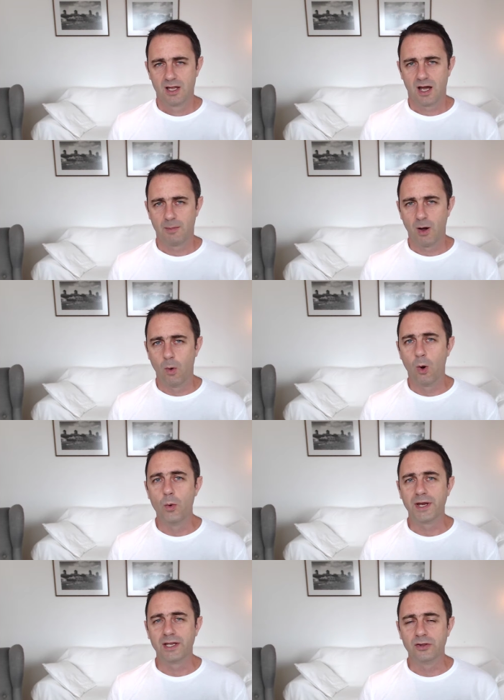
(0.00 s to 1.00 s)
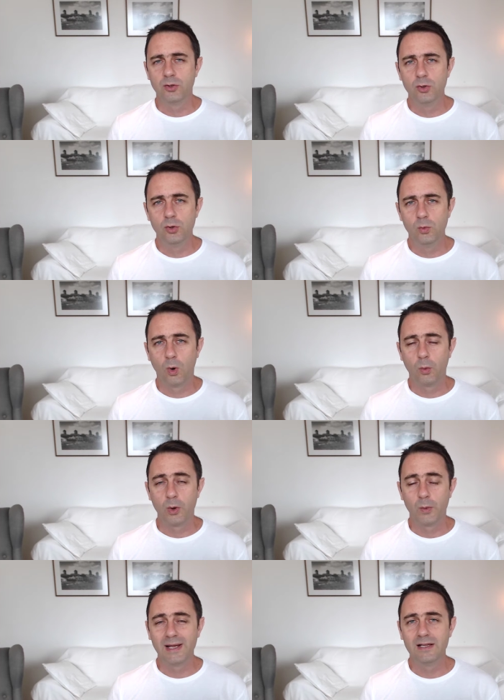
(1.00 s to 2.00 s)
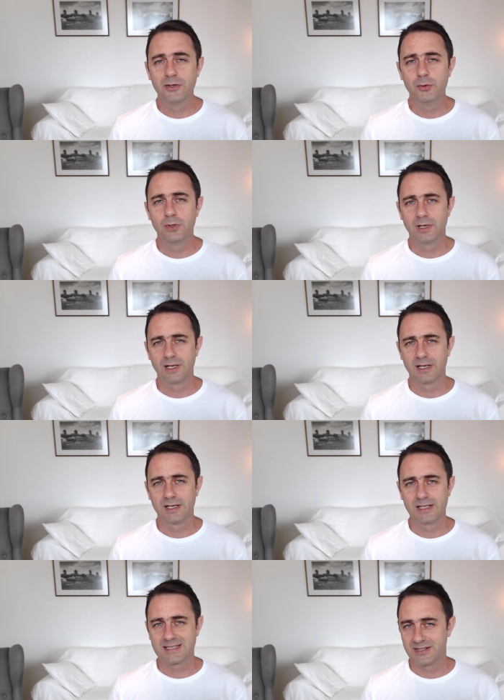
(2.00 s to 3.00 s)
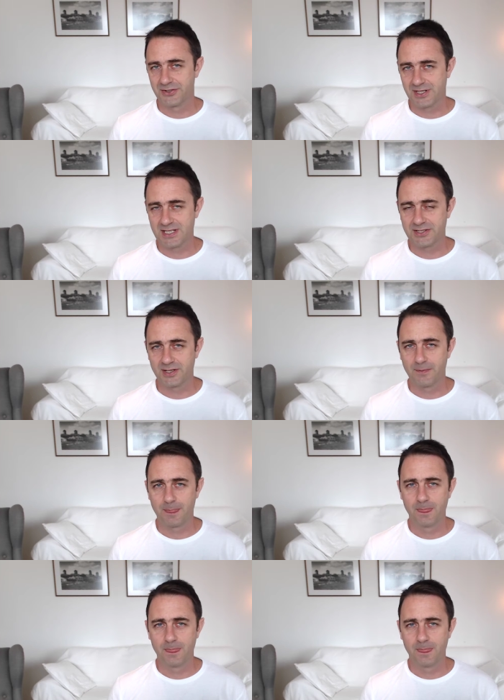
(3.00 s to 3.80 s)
about what we can do, what we will do, etc., etc.